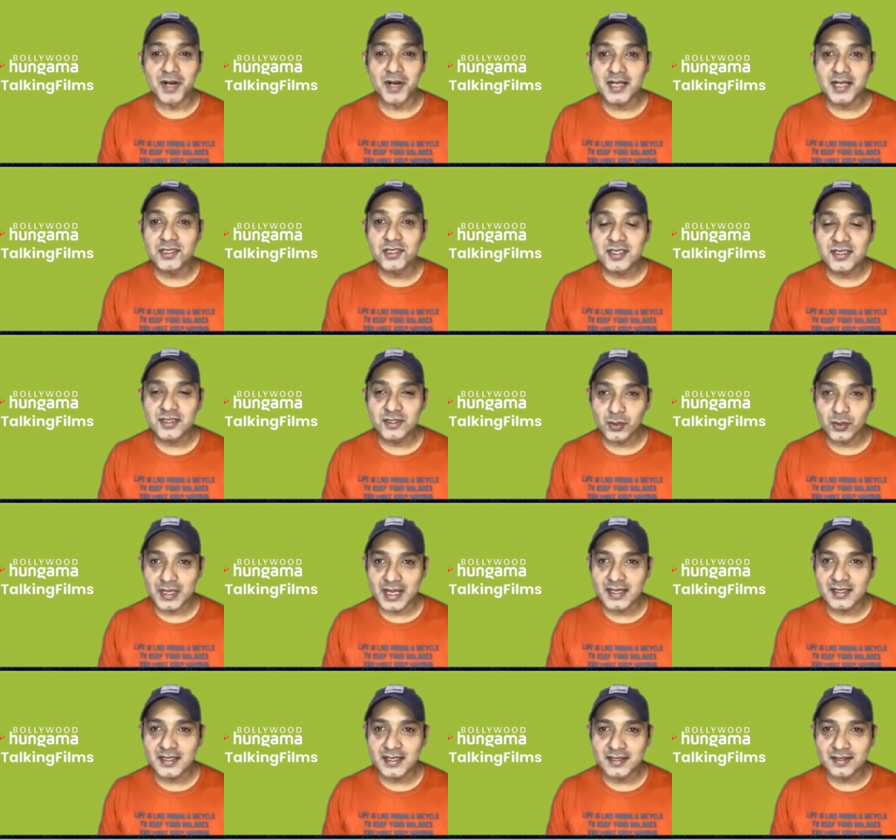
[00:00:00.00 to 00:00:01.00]
branches to
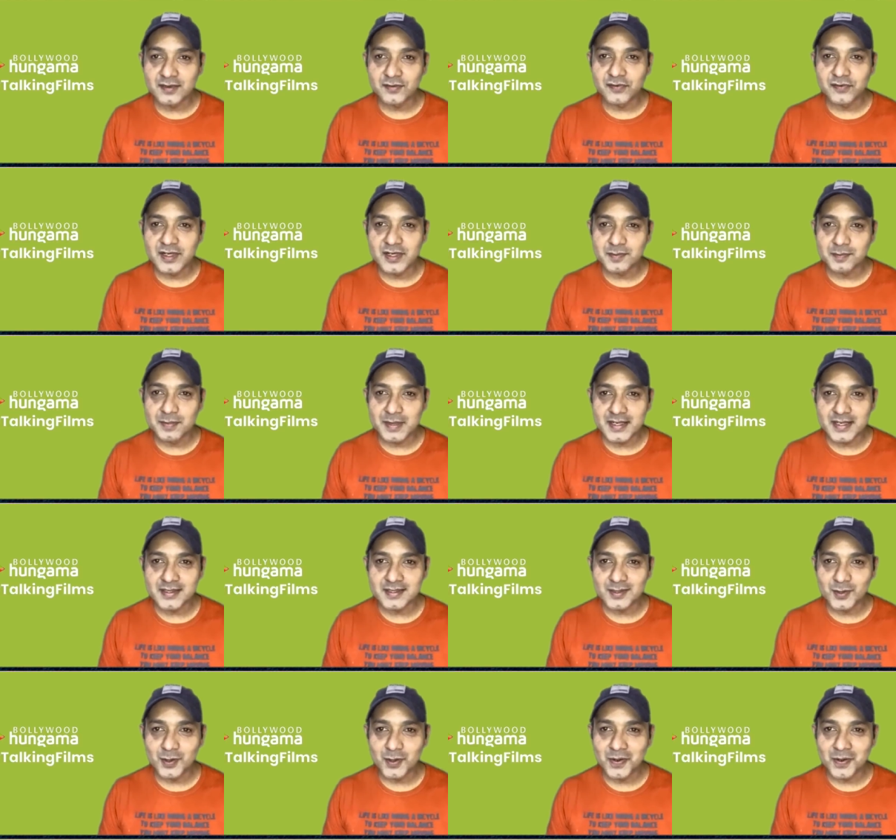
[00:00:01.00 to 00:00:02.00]
get in the first place.
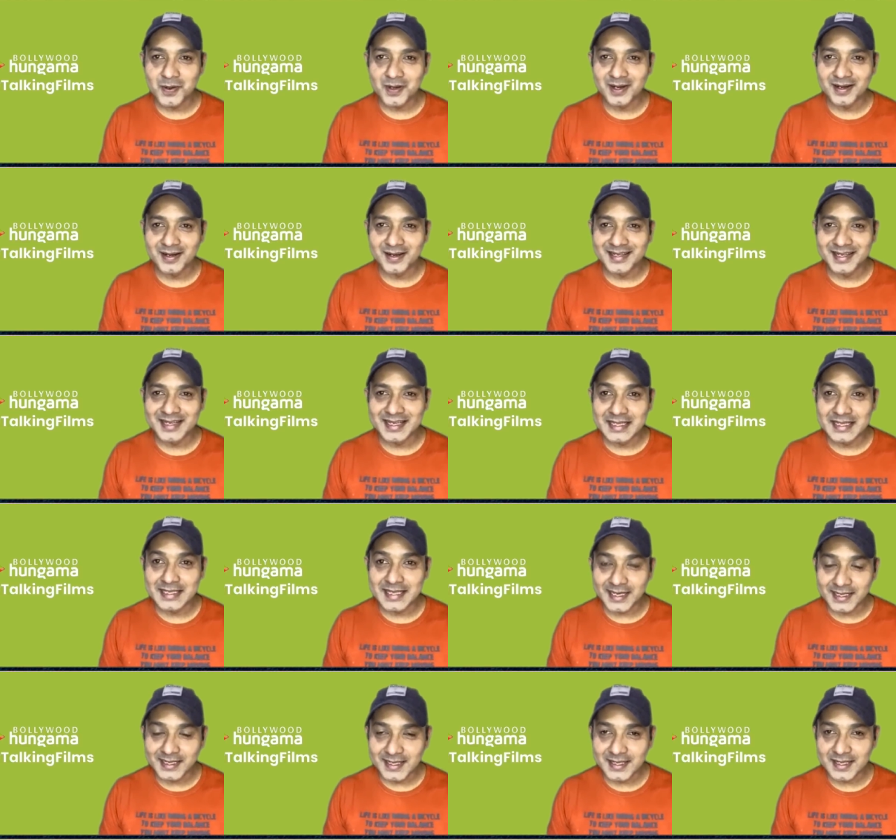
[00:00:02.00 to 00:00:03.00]
So, uh,
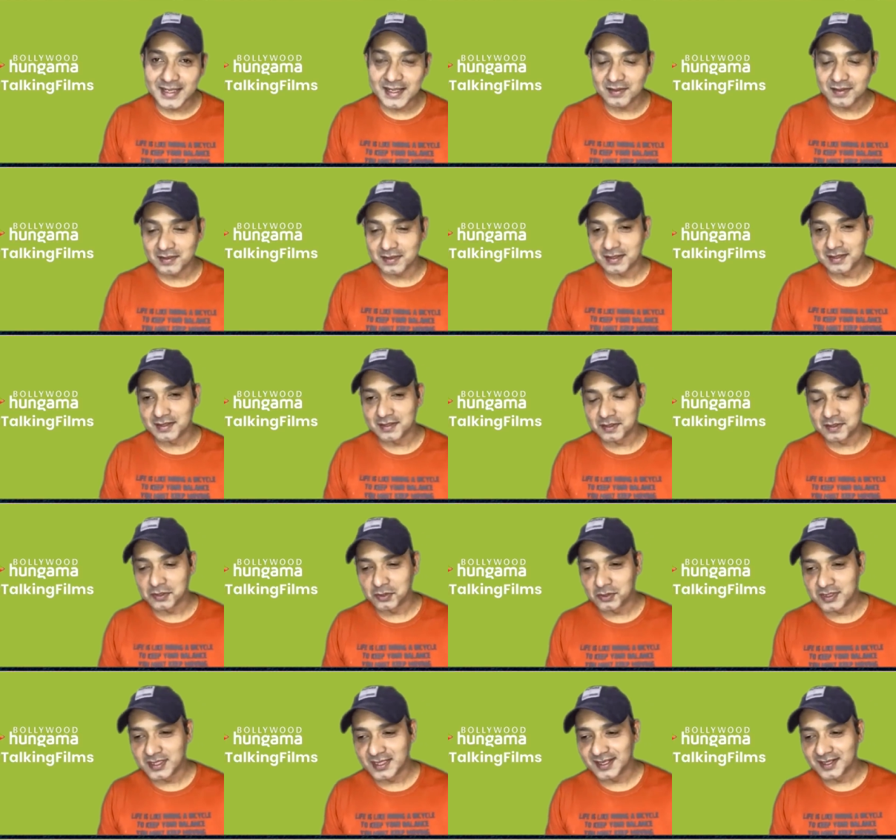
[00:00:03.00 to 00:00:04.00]
getting. E You
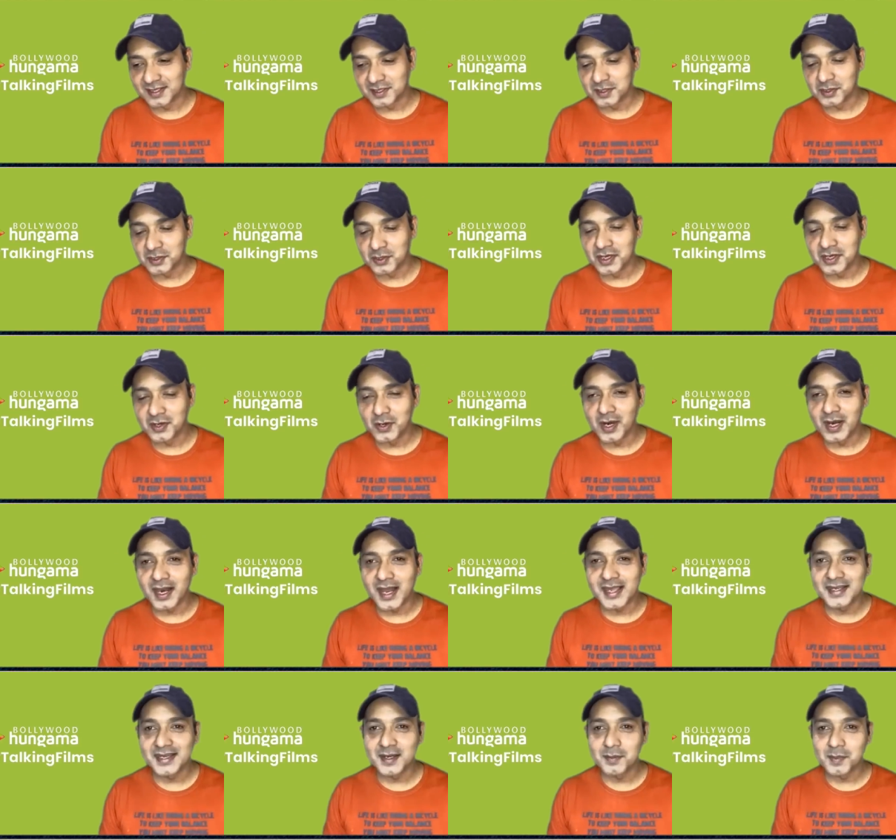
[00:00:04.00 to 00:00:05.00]
say that you did not
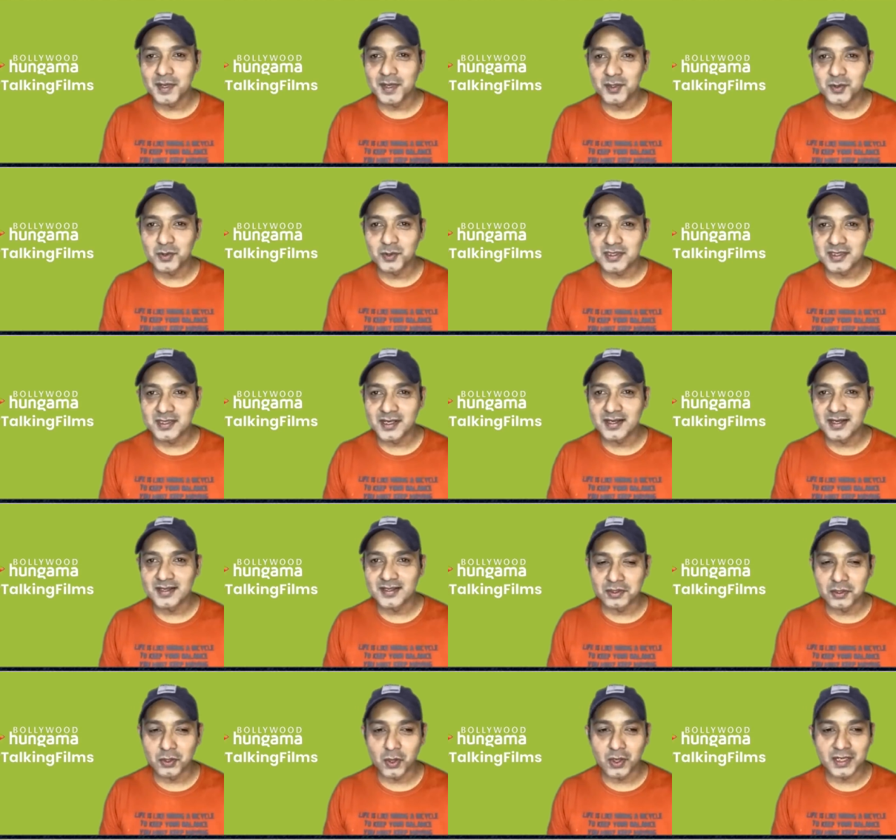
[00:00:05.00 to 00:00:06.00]
like it, but you still
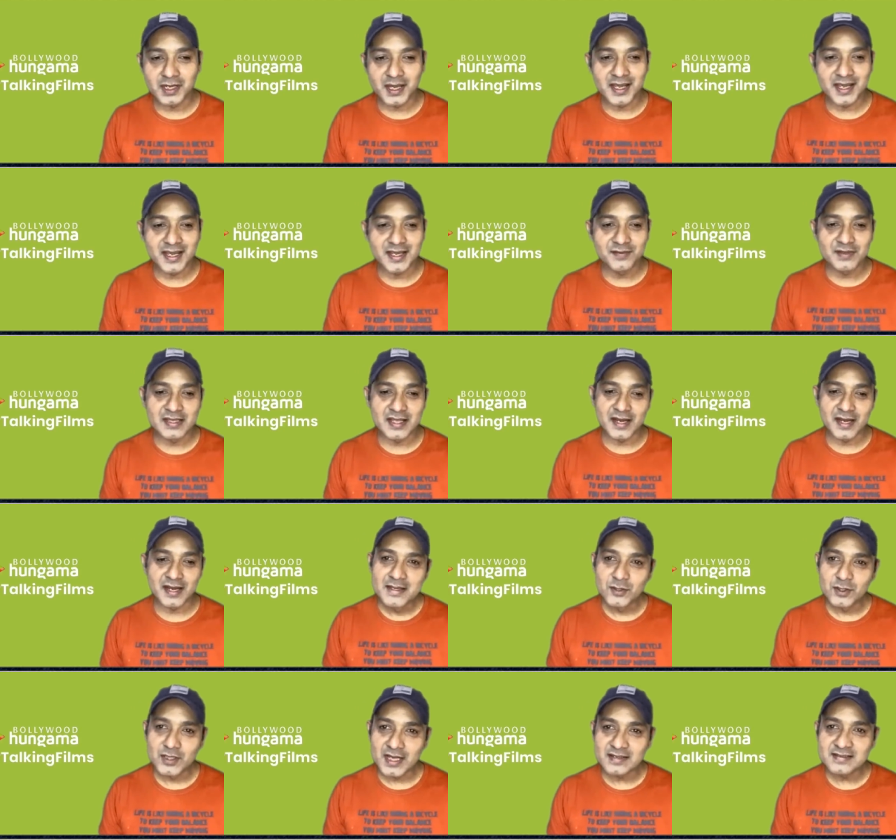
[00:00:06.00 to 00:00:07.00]
got ahead with that.
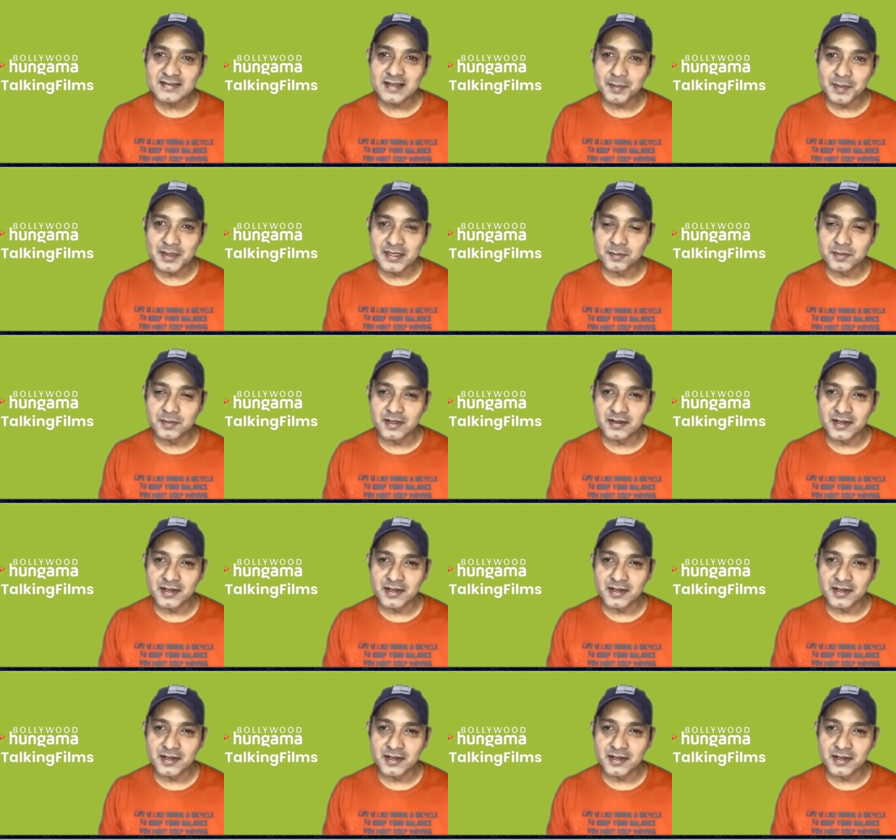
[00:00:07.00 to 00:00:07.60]
So that is commendable,